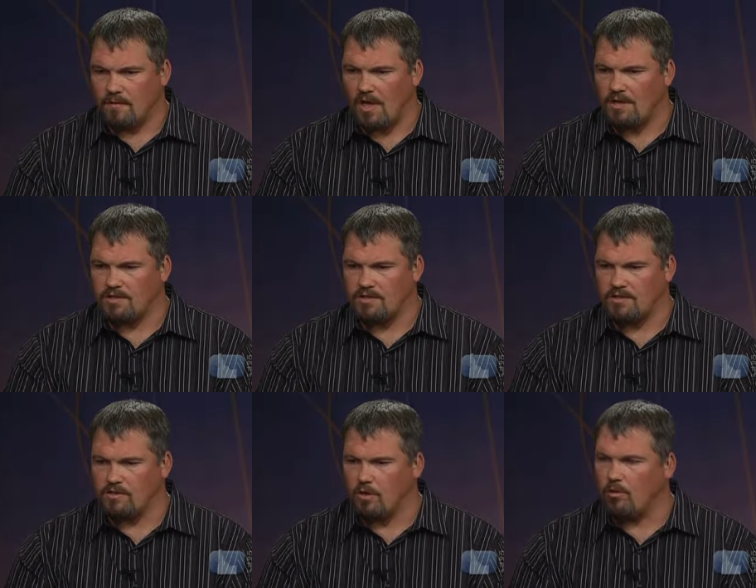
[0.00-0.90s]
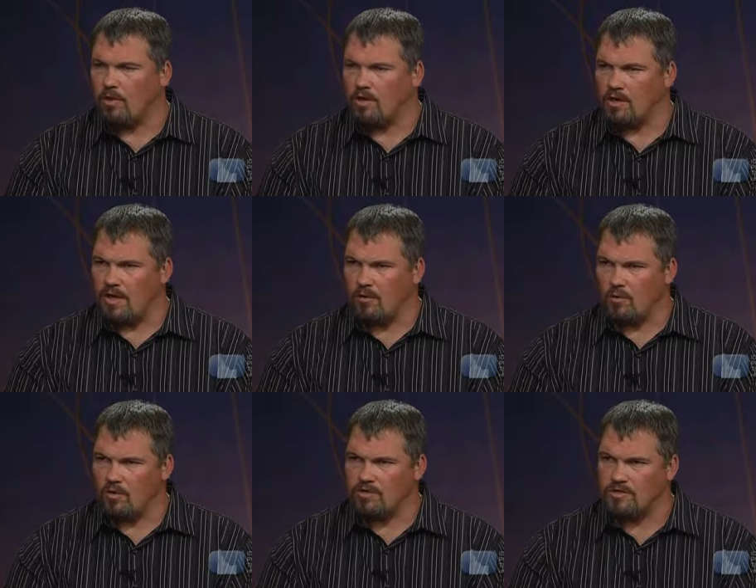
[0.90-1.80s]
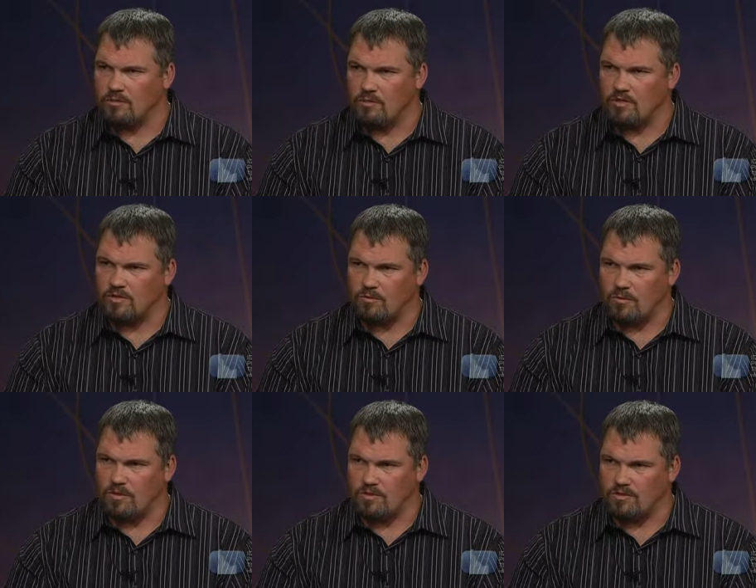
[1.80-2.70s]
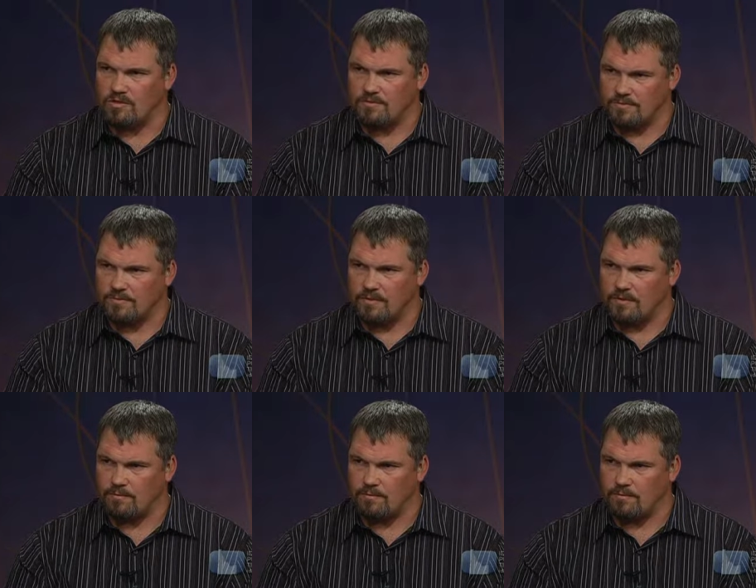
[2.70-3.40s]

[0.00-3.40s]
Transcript: and it just snowballed. It got worse and worse and worse. So